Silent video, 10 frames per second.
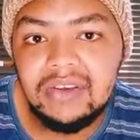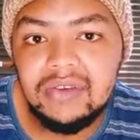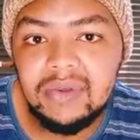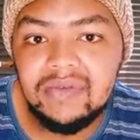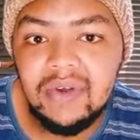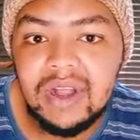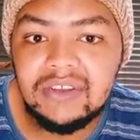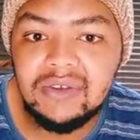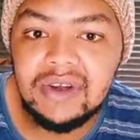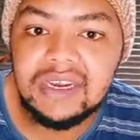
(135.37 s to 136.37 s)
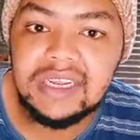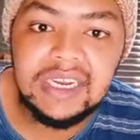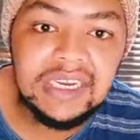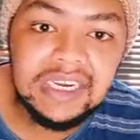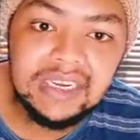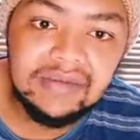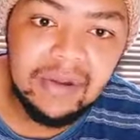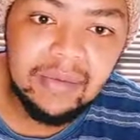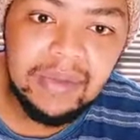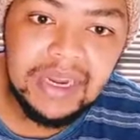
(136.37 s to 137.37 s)
do we focus on research and
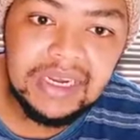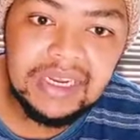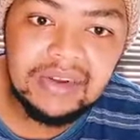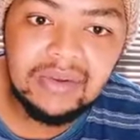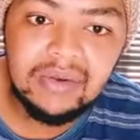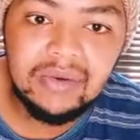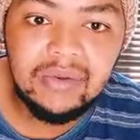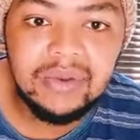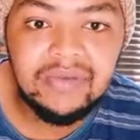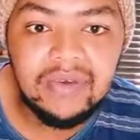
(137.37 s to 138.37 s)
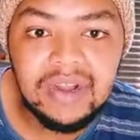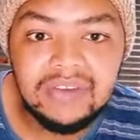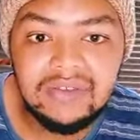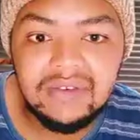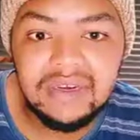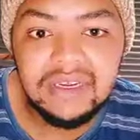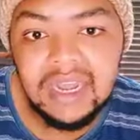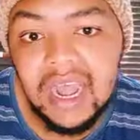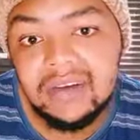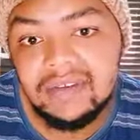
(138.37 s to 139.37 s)
development, or do we focus on
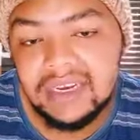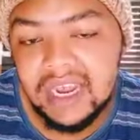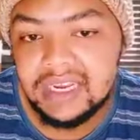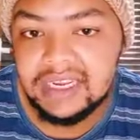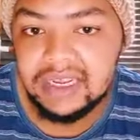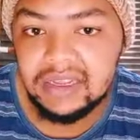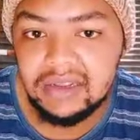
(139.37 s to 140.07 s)
advertising?